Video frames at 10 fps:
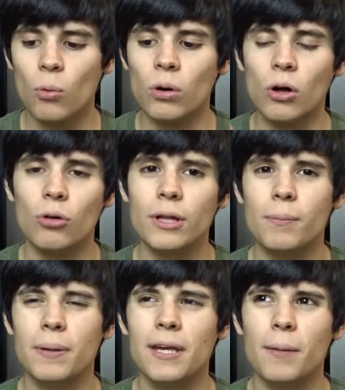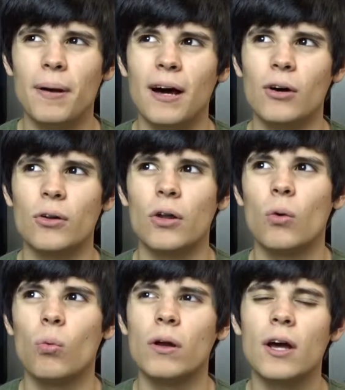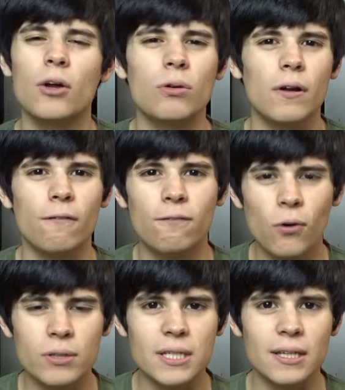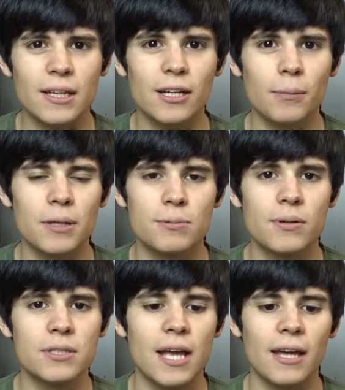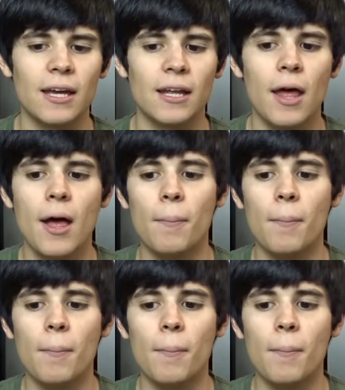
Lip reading: will only be about 114 kilobits per second,